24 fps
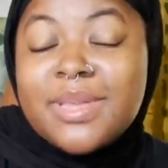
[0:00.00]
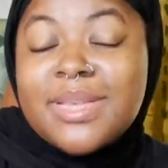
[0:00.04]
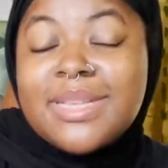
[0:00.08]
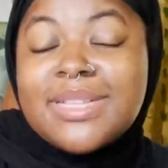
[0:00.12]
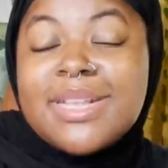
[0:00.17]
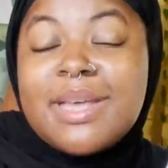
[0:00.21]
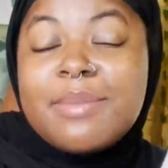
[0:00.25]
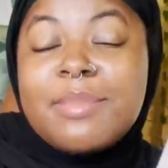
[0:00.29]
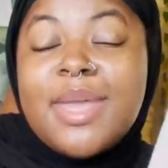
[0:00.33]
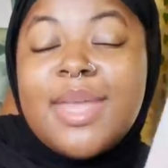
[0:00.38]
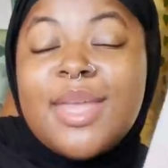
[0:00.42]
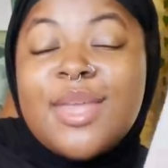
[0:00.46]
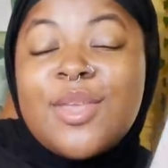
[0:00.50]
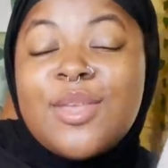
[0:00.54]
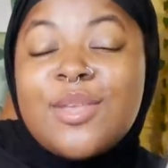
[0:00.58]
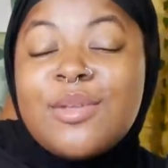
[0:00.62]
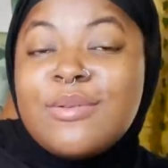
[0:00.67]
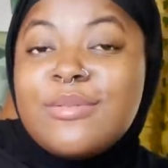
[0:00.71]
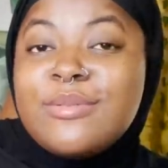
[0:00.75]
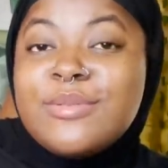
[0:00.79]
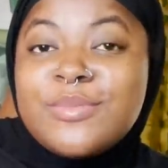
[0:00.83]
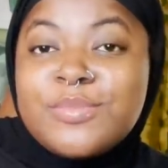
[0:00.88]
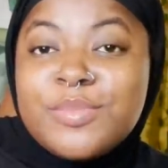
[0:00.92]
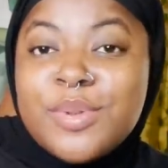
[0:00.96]
because I'm a
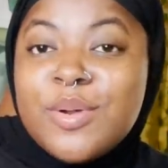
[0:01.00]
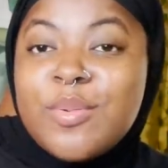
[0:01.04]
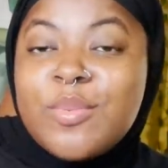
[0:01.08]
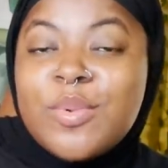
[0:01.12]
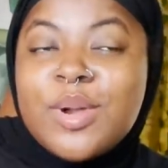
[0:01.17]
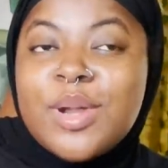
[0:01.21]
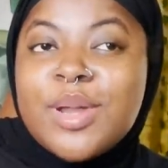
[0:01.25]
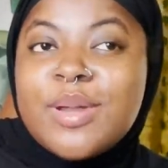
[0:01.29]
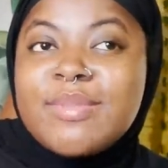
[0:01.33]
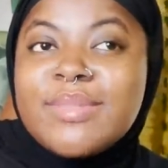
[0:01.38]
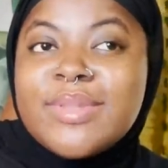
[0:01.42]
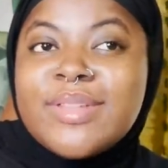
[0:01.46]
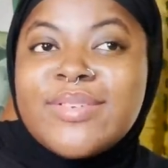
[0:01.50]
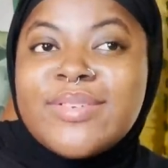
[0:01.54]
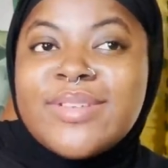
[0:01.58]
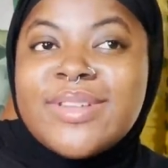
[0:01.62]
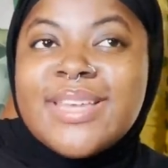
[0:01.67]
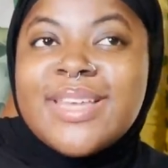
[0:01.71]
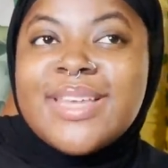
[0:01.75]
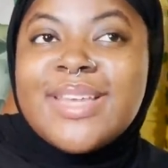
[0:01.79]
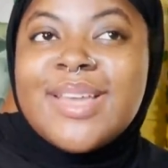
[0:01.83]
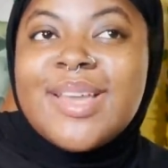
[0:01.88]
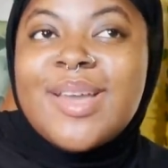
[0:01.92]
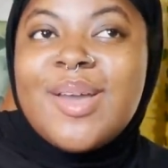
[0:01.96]
huge bookworm,
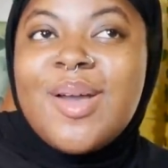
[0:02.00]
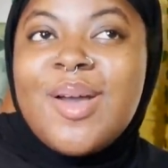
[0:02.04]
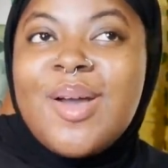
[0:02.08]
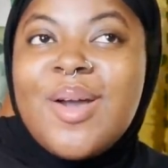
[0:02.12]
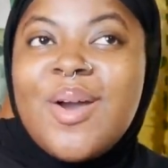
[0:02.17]
literally